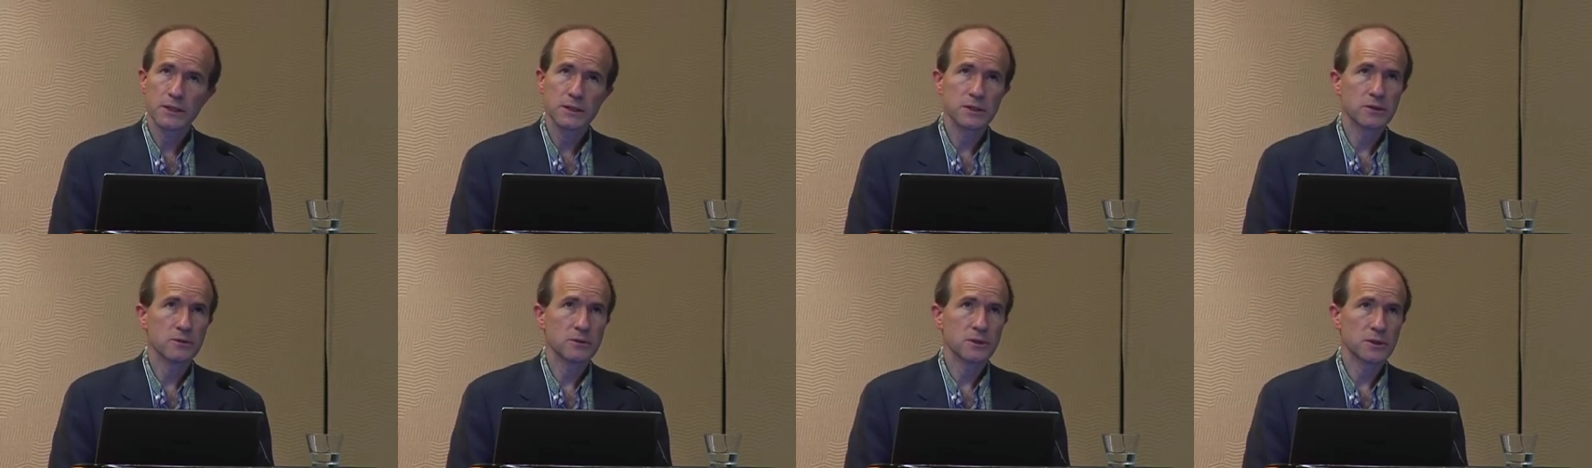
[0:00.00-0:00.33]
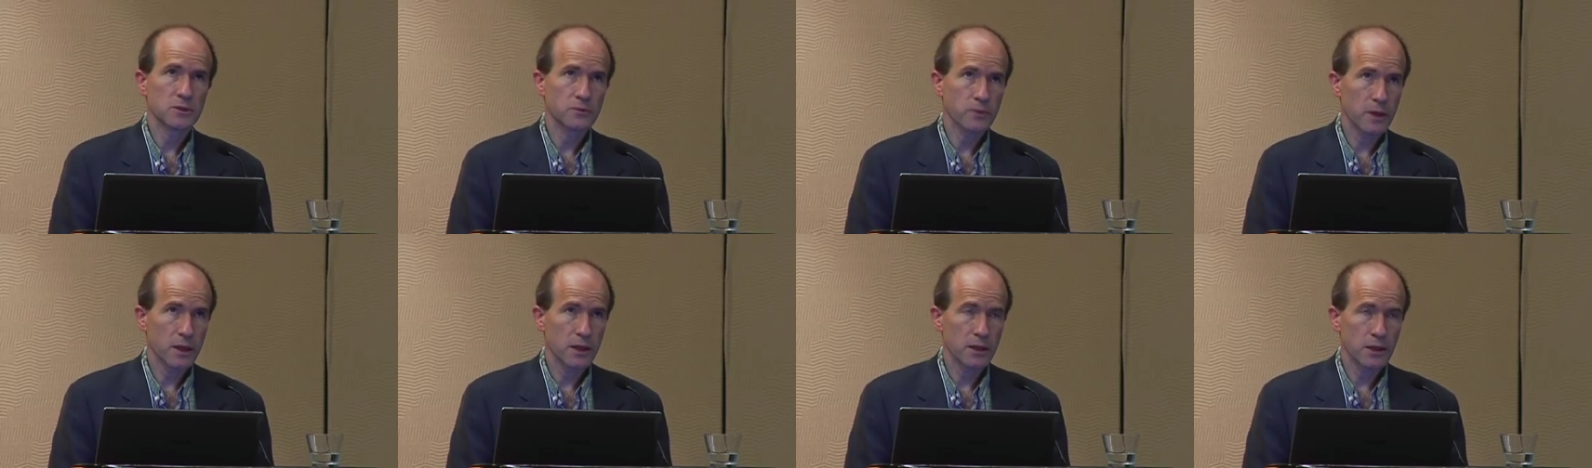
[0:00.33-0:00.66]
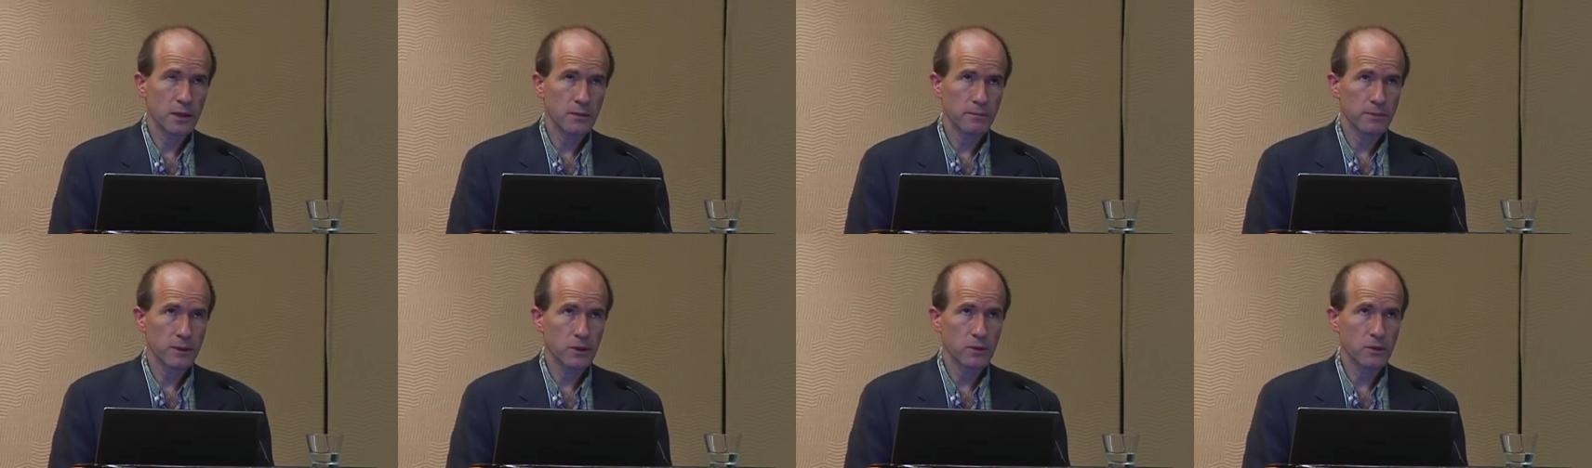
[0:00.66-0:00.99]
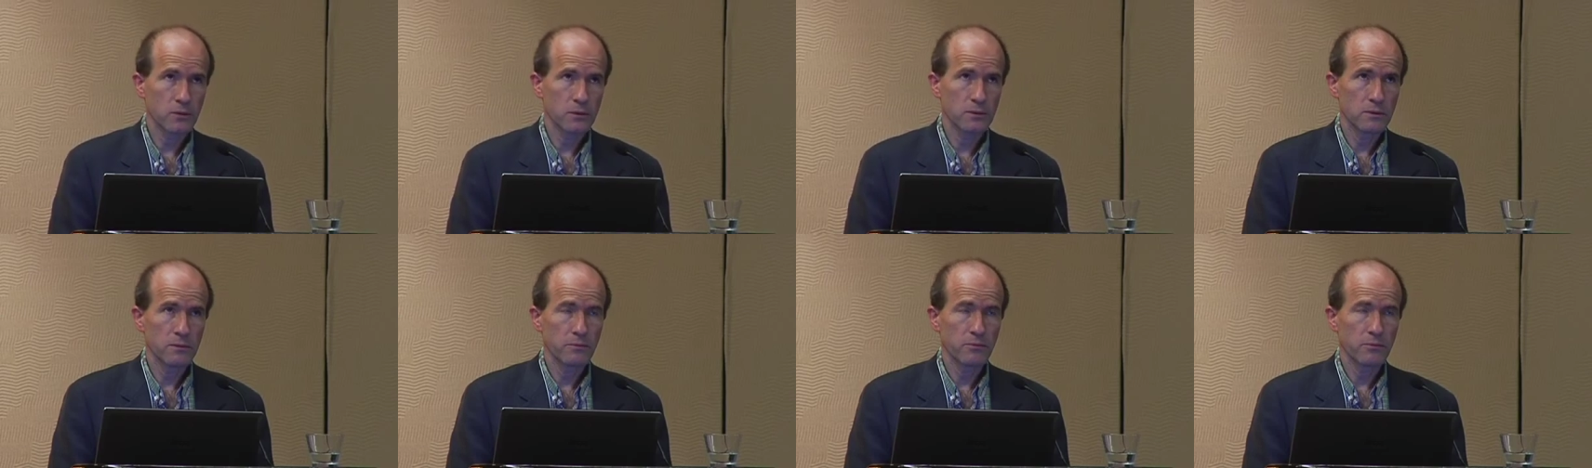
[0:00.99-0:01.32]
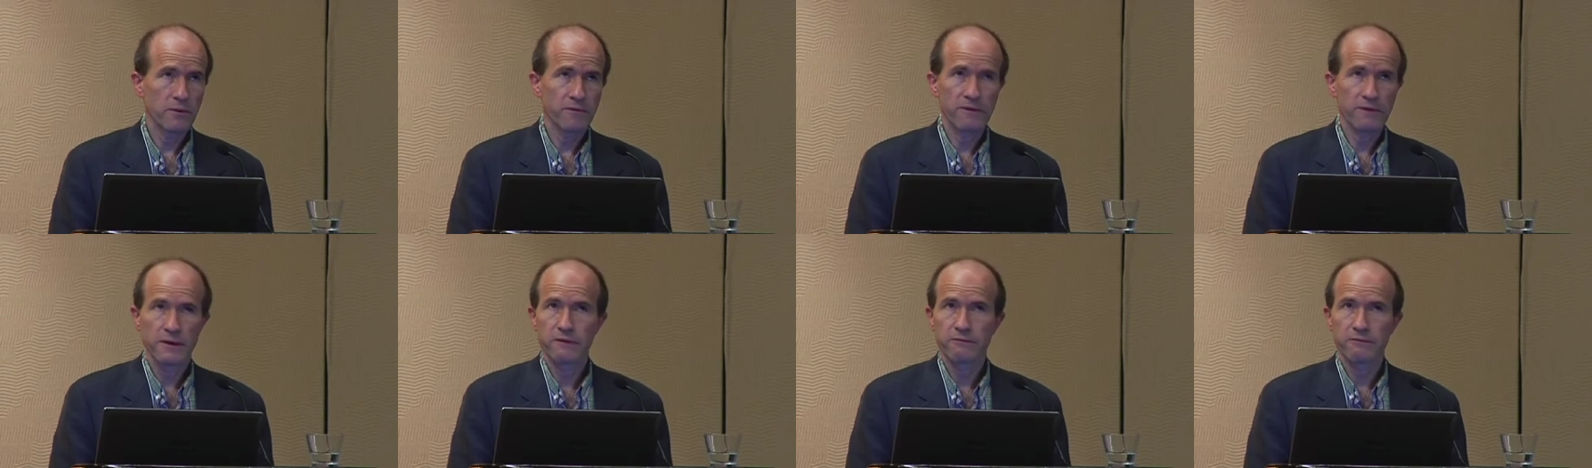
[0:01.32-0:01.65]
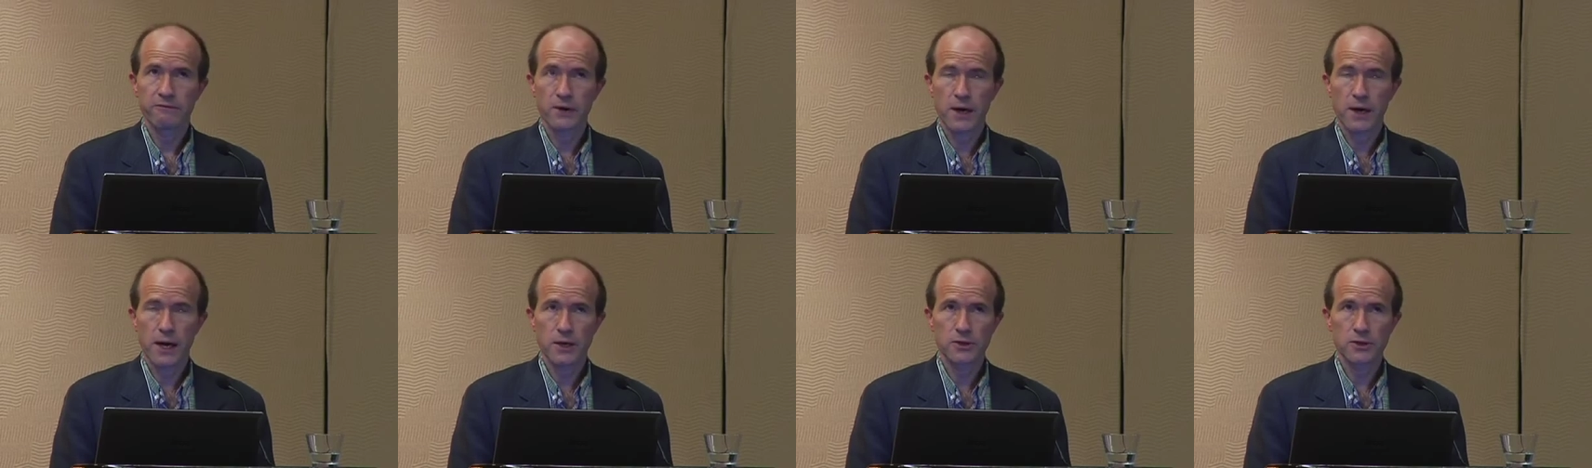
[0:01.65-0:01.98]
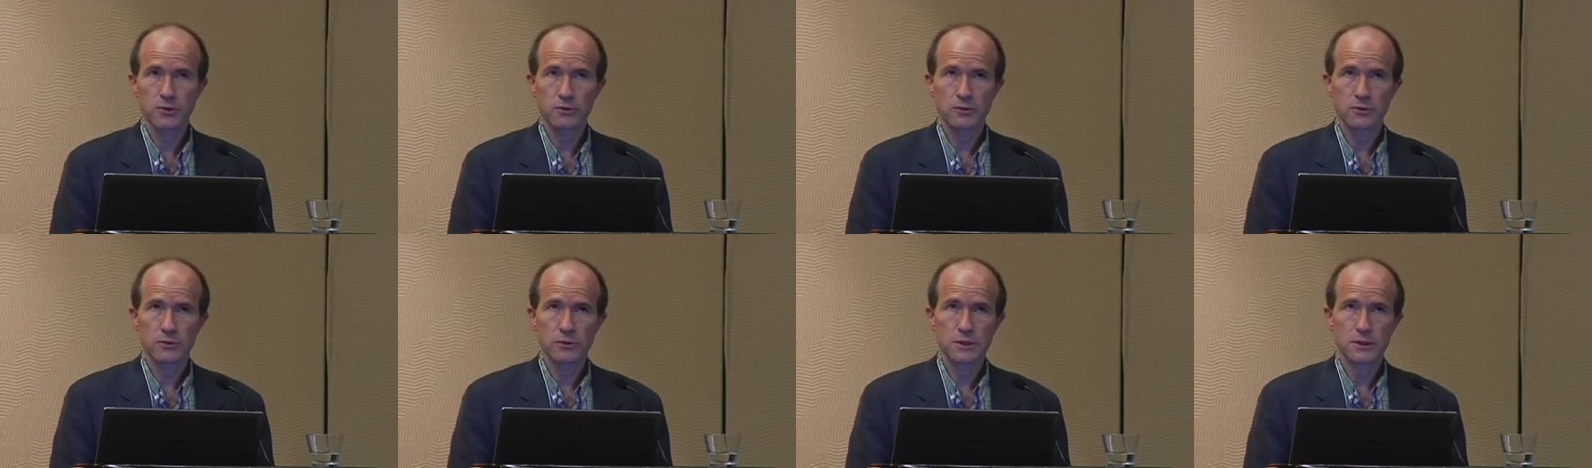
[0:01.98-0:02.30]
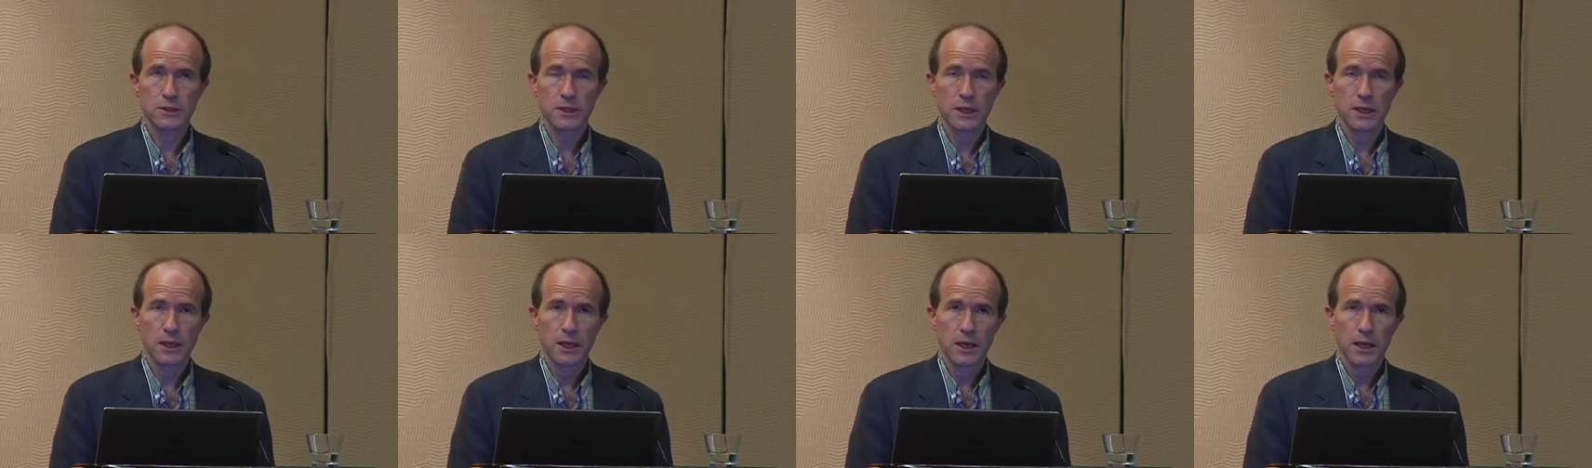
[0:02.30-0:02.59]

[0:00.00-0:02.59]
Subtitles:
to strengthen bone, prevent fractures,